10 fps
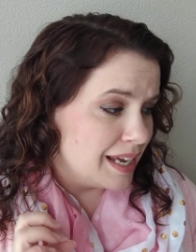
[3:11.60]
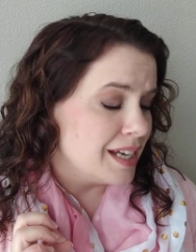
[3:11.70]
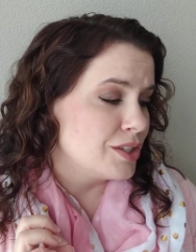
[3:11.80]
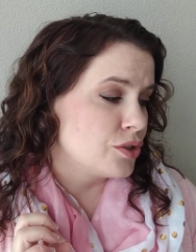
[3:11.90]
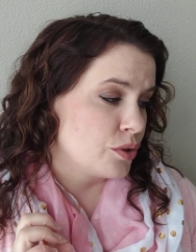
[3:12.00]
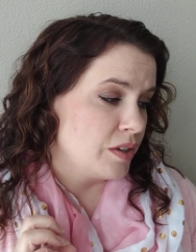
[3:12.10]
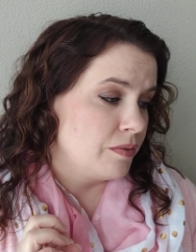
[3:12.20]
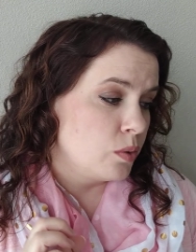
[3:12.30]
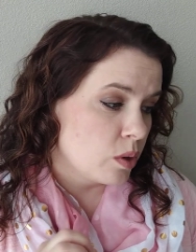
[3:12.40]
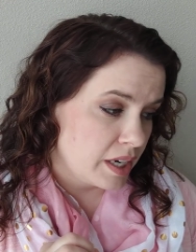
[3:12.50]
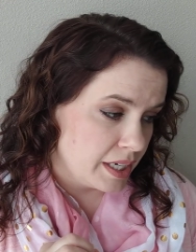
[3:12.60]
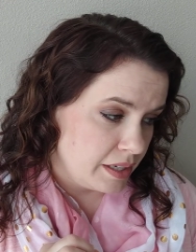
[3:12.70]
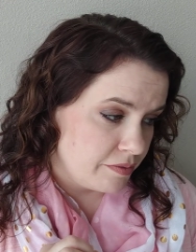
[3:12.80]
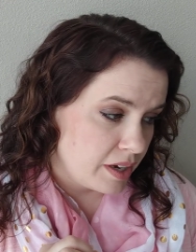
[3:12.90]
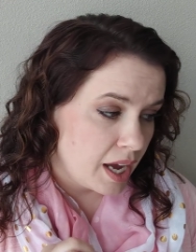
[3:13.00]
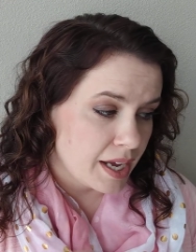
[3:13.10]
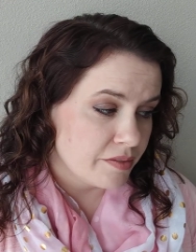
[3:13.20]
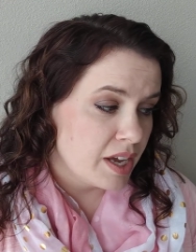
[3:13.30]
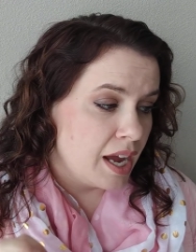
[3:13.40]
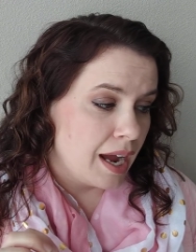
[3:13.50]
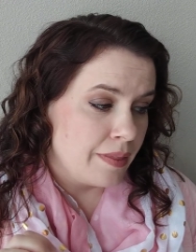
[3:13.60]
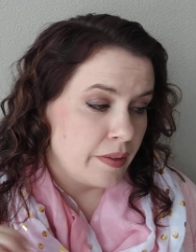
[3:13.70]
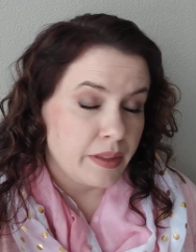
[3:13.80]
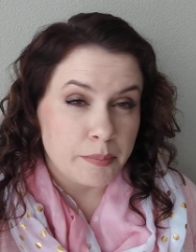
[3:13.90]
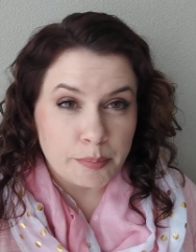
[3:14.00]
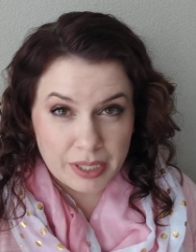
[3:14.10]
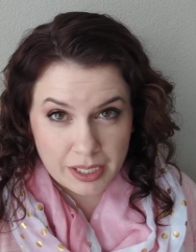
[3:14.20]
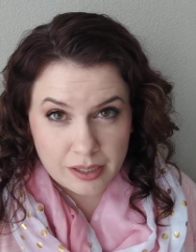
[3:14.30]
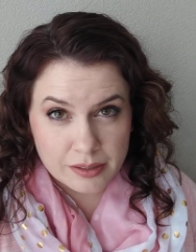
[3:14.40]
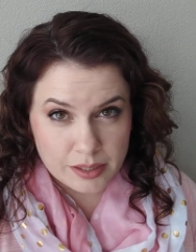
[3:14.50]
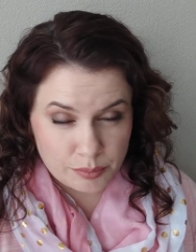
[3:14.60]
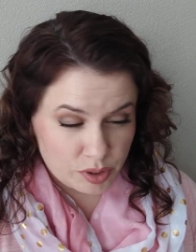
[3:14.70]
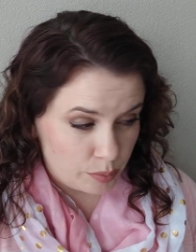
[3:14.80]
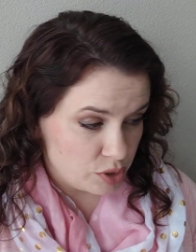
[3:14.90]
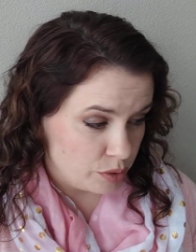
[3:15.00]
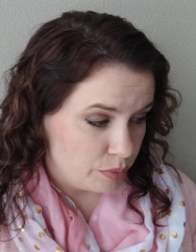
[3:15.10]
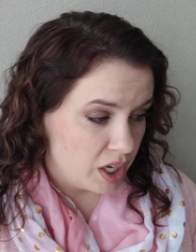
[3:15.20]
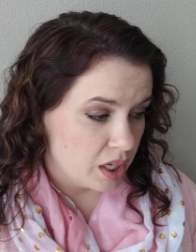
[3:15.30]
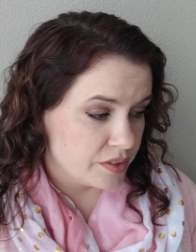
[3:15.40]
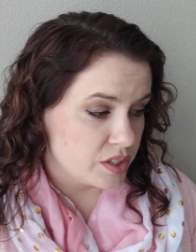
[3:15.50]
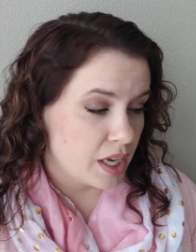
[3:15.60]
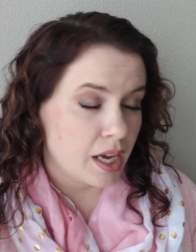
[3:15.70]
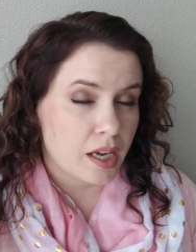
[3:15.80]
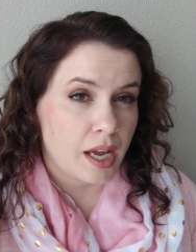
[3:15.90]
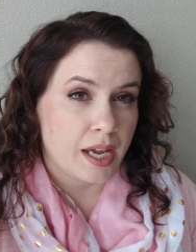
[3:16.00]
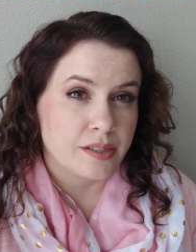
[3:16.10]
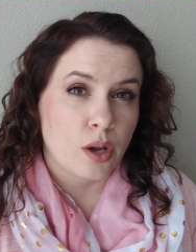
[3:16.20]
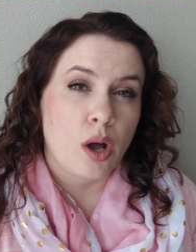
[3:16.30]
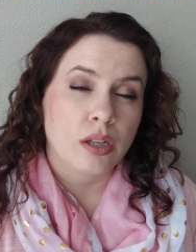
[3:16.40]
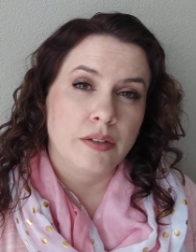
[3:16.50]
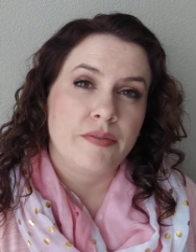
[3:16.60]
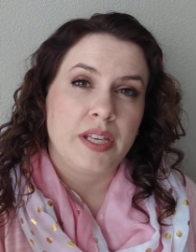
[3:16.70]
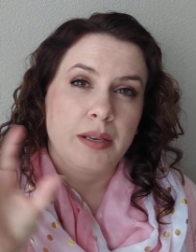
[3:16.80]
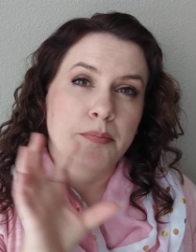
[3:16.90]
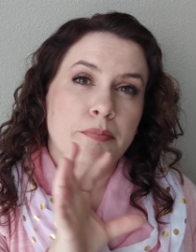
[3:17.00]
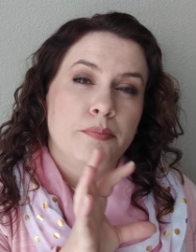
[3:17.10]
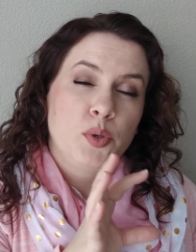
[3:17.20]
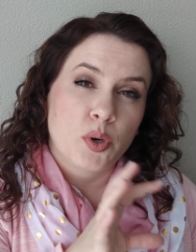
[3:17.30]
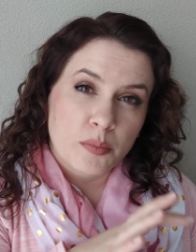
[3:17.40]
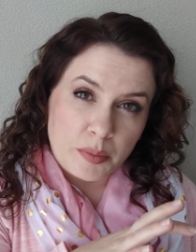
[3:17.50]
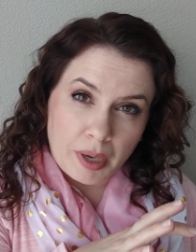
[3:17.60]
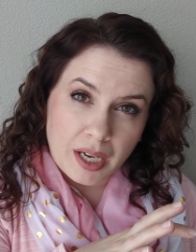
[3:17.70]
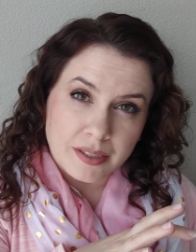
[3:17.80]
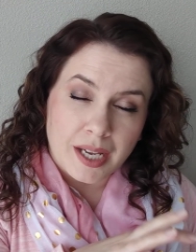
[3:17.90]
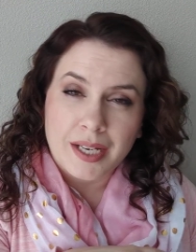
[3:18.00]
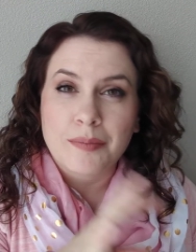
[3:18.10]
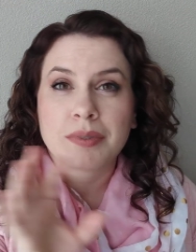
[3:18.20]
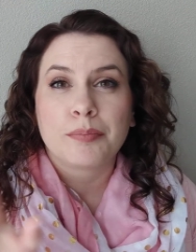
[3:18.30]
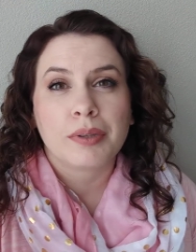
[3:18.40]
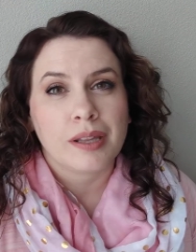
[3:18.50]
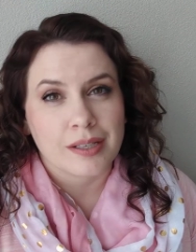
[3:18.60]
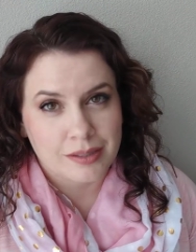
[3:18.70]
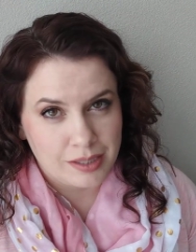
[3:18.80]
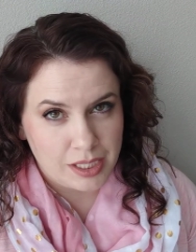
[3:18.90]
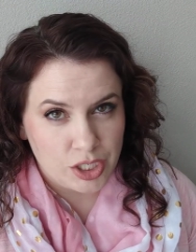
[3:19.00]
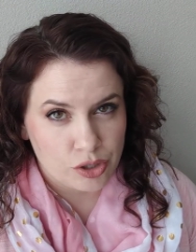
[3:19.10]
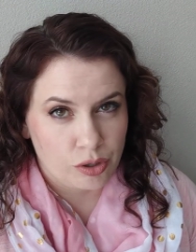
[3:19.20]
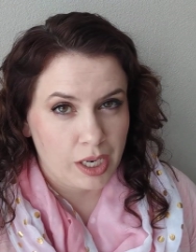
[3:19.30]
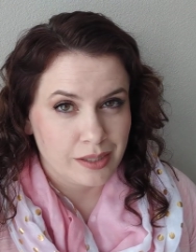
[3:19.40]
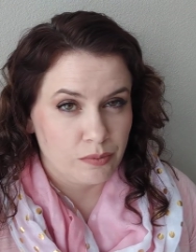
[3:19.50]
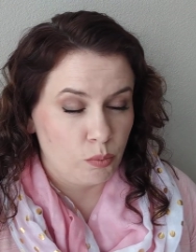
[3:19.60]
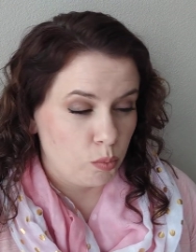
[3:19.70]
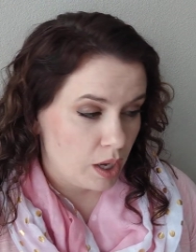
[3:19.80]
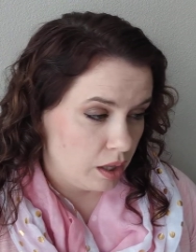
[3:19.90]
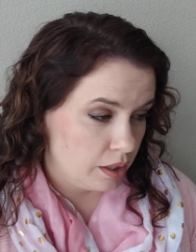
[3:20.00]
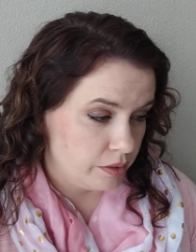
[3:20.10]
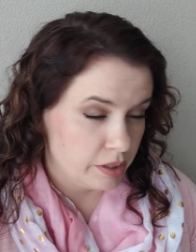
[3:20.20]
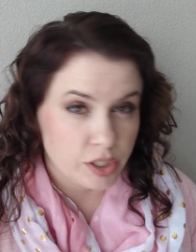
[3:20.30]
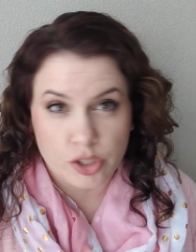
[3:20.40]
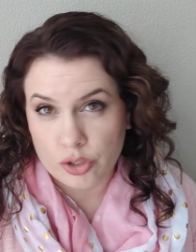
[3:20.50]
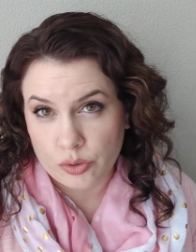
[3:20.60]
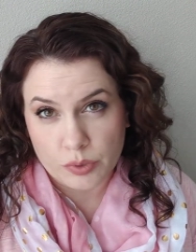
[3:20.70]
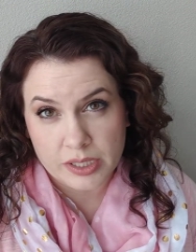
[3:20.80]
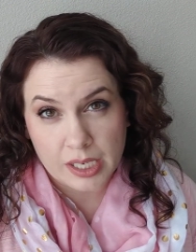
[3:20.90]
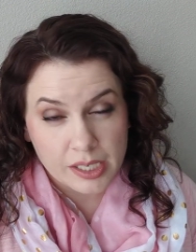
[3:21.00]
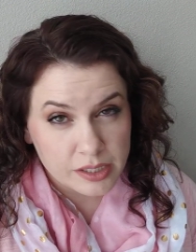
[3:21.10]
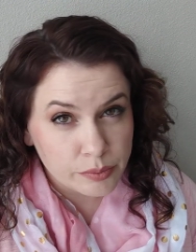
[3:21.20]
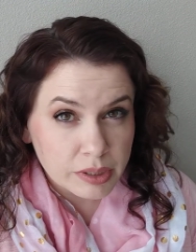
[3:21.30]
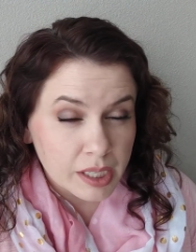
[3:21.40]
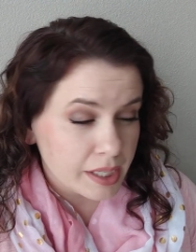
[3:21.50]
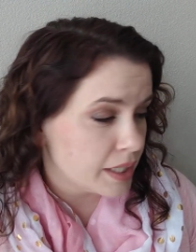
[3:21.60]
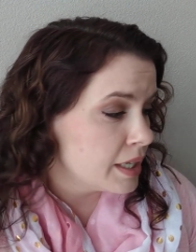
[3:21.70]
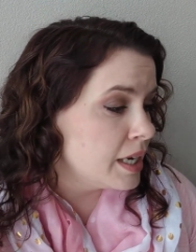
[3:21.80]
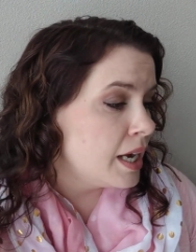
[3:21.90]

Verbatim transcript: is $34.95, and then the big subscription box has all of the normal box items plus the t-shirt as well and you get to choose what size you would like